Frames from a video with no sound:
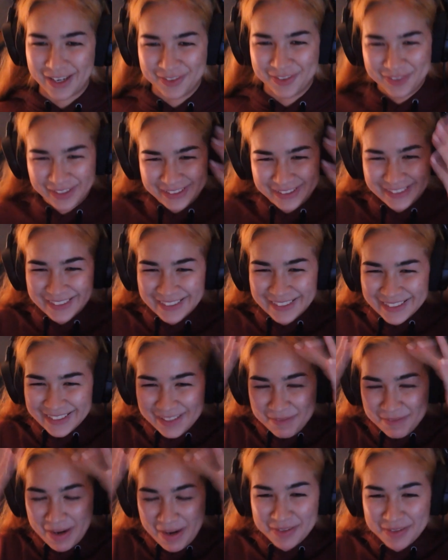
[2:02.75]
well,
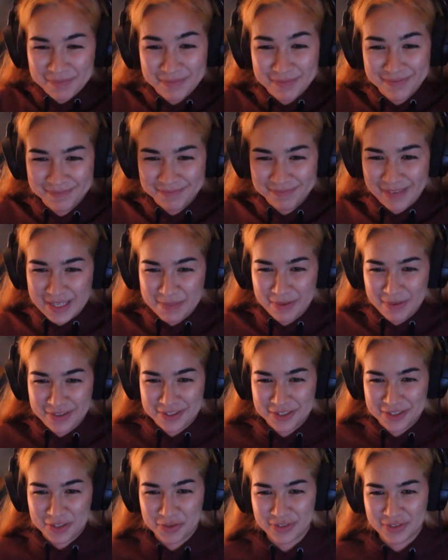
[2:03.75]
my my
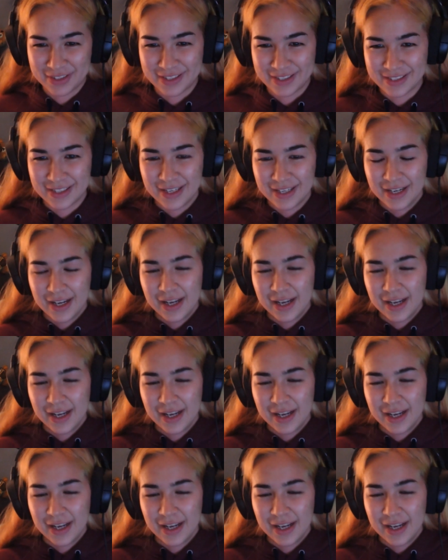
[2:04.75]
spells are useless.